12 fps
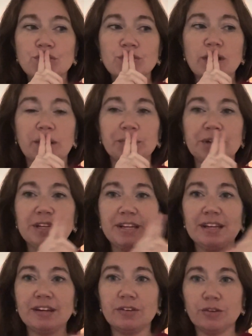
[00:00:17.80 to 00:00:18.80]
I'm going to
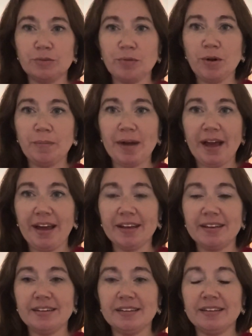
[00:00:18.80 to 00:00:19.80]
get a Goodwill
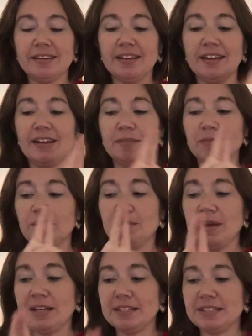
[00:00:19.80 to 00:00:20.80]
bag and I'm going to
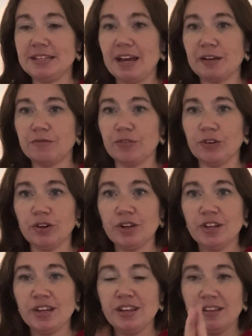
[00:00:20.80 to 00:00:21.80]
make a stack for
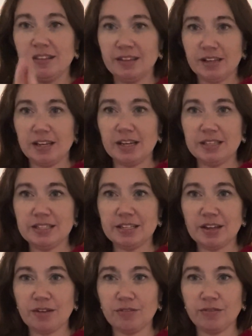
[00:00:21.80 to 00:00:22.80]
the kids to
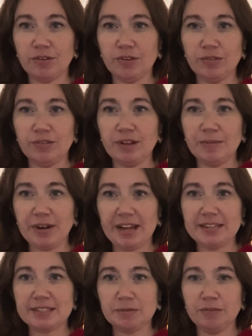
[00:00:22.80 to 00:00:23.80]
go through that want to
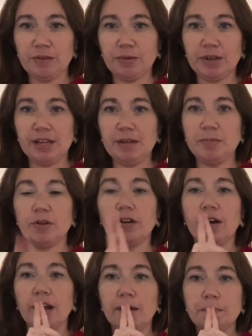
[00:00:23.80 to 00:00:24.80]
ask if they want to keep or
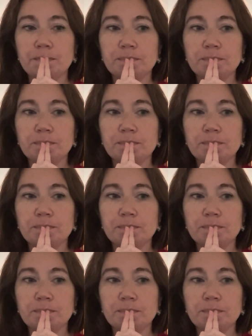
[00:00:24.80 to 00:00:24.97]
not.